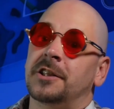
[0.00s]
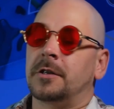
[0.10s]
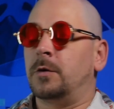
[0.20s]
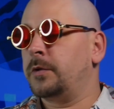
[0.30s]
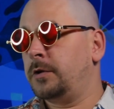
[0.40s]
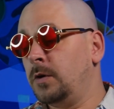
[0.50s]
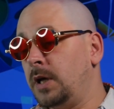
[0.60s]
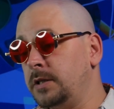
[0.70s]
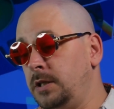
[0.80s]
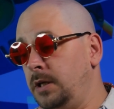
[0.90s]
So with
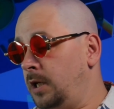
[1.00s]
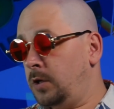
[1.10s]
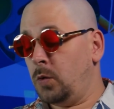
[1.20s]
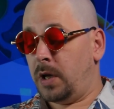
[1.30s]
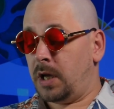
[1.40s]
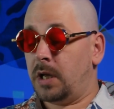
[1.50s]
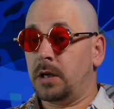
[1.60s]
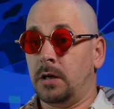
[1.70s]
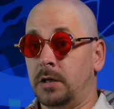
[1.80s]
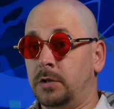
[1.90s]
Ulanzi, you
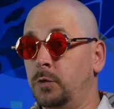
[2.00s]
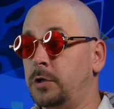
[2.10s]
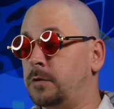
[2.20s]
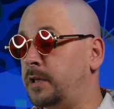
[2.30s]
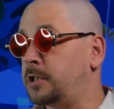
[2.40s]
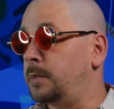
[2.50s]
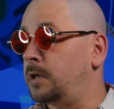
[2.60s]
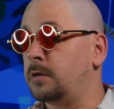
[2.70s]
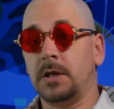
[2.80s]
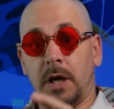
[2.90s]
get 2
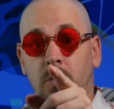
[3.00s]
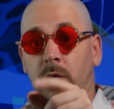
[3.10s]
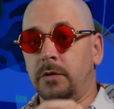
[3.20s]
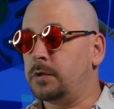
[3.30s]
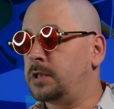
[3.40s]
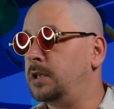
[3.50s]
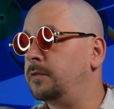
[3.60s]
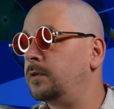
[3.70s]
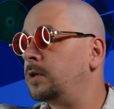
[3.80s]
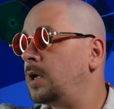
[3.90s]
transmitters and 1
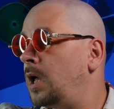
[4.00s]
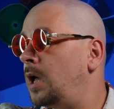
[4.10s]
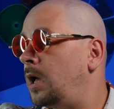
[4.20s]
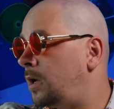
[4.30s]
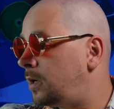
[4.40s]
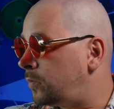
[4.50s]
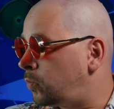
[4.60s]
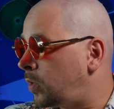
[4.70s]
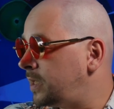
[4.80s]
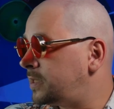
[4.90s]
receiver
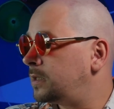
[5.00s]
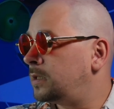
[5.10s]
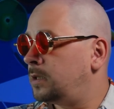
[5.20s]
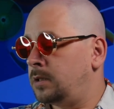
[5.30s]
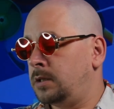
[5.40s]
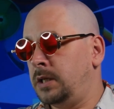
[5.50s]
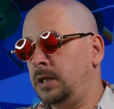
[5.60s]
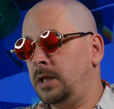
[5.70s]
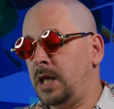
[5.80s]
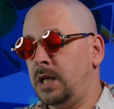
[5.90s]
right
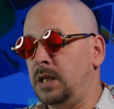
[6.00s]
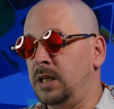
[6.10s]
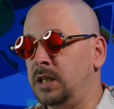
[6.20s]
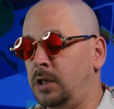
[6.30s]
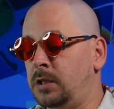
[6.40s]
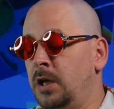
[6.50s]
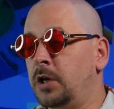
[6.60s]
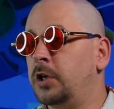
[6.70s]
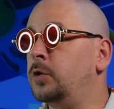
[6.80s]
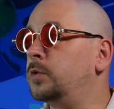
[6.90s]
in a little
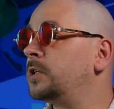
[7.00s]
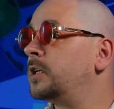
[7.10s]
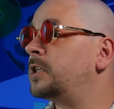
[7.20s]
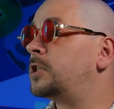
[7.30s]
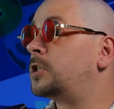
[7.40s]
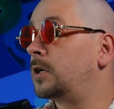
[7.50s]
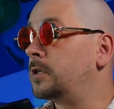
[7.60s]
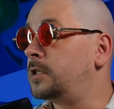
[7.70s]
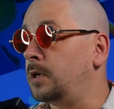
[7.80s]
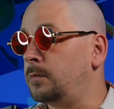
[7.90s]
cute
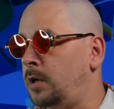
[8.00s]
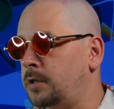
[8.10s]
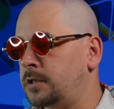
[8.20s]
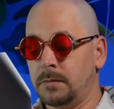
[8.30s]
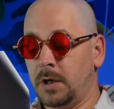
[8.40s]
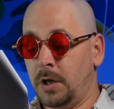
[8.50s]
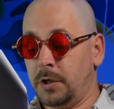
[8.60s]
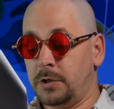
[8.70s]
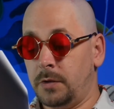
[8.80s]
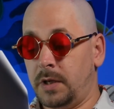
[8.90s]
charging box.
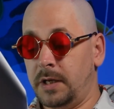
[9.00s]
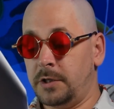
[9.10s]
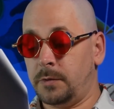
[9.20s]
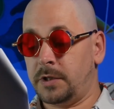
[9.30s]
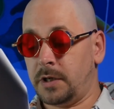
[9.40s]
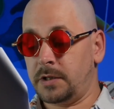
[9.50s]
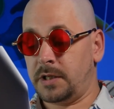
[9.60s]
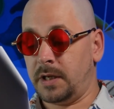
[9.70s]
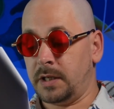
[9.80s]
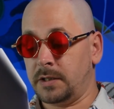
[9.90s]
So the case will charge
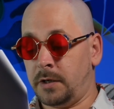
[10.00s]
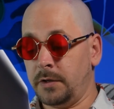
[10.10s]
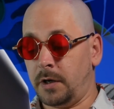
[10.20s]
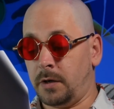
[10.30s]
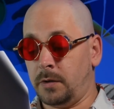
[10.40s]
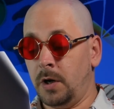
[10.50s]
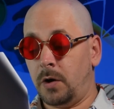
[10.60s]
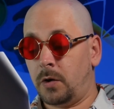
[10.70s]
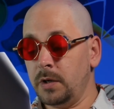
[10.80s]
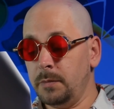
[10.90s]
the kit on the go
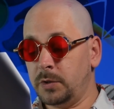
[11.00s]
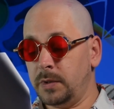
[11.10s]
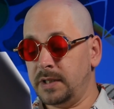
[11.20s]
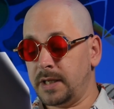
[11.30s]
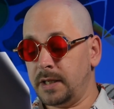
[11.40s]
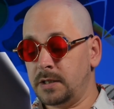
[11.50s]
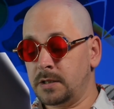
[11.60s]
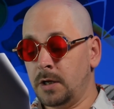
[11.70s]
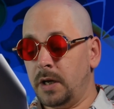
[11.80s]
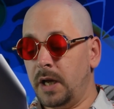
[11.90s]
or in between takes
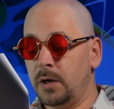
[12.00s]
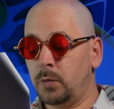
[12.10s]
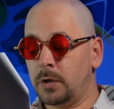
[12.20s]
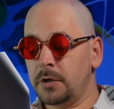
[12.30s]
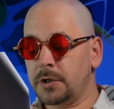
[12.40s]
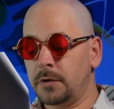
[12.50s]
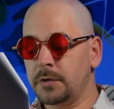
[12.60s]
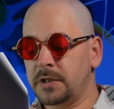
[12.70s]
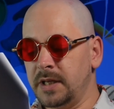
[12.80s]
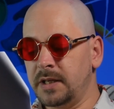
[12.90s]
and will also
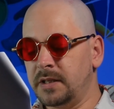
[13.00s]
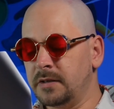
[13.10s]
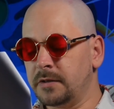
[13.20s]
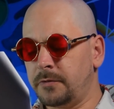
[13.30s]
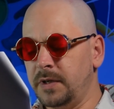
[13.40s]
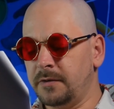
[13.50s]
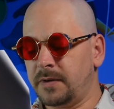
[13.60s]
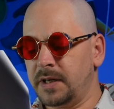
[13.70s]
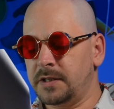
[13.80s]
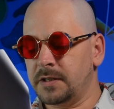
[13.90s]
sync the 3
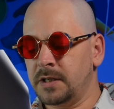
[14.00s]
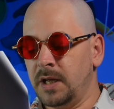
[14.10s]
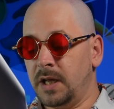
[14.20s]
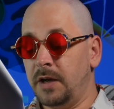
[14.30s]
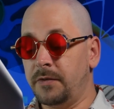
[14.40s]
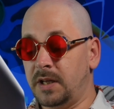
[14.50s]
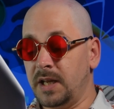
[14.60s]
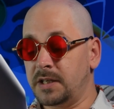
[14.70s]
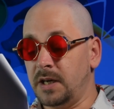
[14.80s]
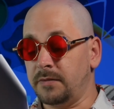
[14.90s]
devices if the
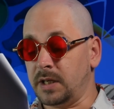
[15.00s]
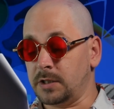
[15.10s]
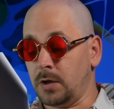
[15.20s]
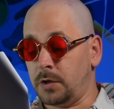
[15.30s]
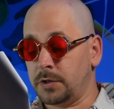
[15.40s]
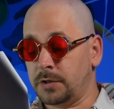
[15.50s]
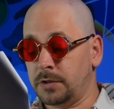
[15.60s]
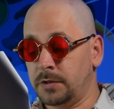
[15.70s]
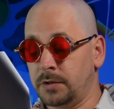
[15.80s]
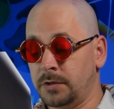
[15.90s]
connection ever gets lost,
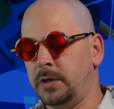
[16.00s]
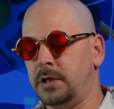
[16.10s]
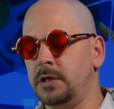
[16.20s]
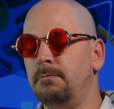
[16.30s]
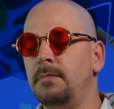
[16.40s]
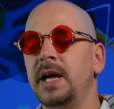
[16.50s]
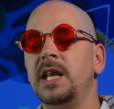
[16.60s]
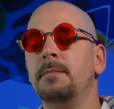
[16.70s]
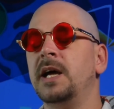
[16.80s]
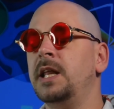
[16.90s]
which is
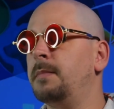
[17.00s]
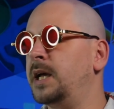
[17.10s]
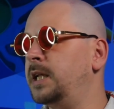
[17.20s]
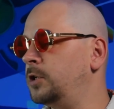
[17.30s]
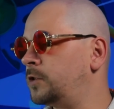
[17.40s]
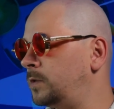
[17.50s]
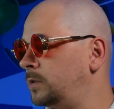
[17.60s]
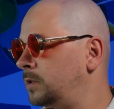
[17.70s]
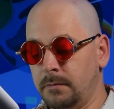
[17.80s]
mighty useful.